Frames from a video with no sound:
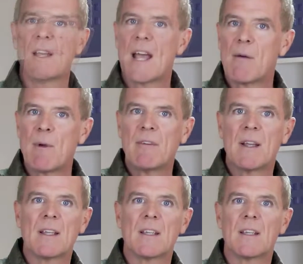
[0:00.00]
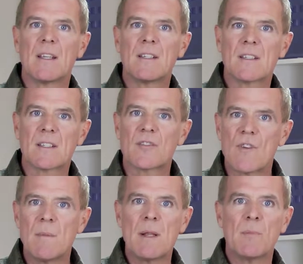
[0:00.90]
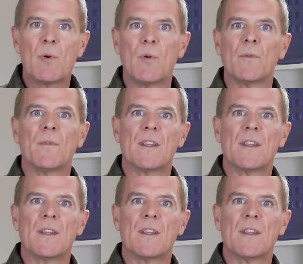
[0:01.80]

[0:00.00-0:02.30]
However, it is extremely important